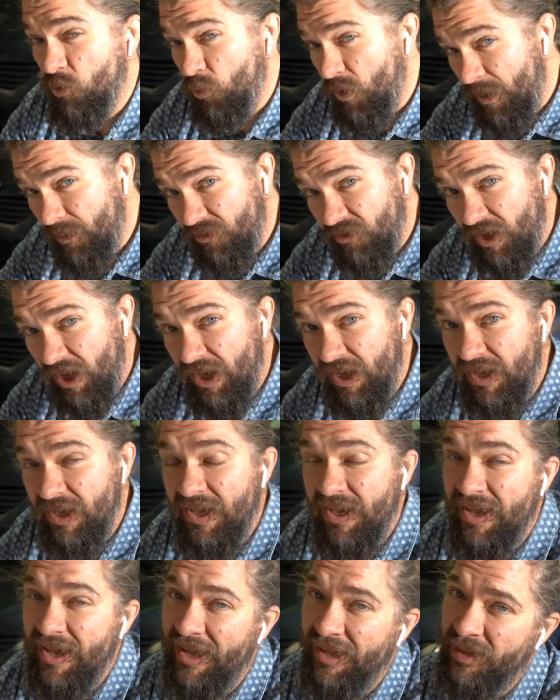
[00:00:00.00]
website,
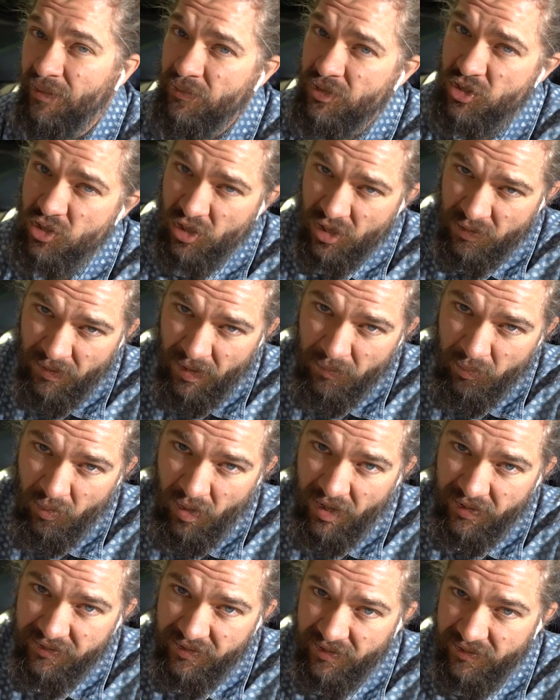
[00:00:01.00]
and I'm going to show you my
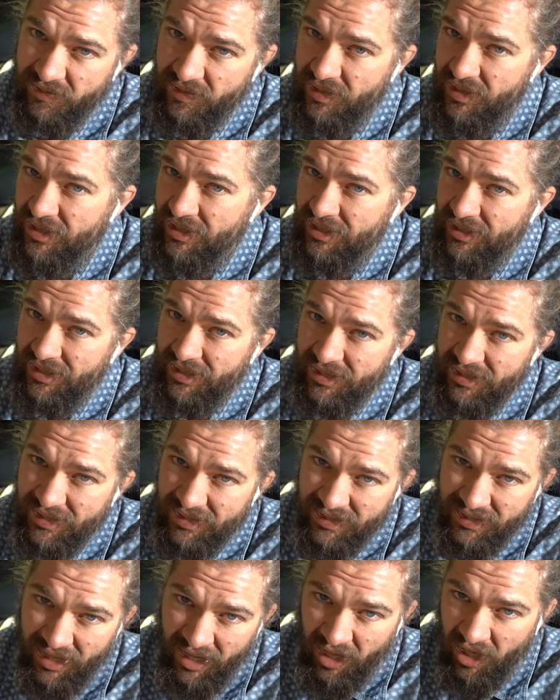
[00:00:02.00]
process,
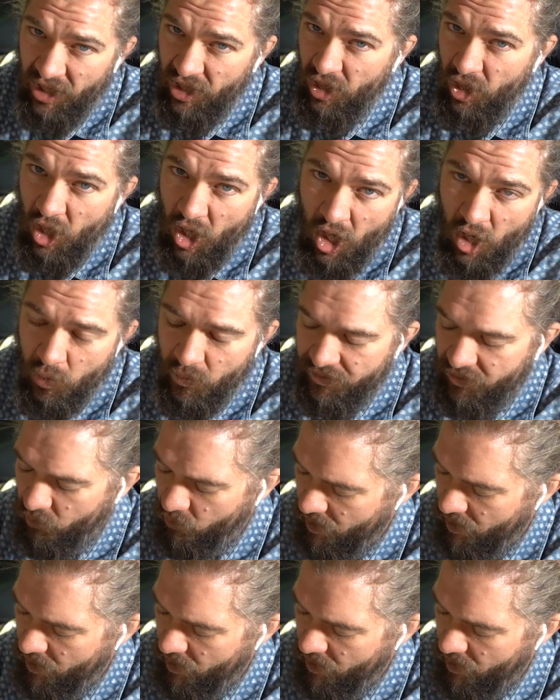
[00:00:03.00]
not along with the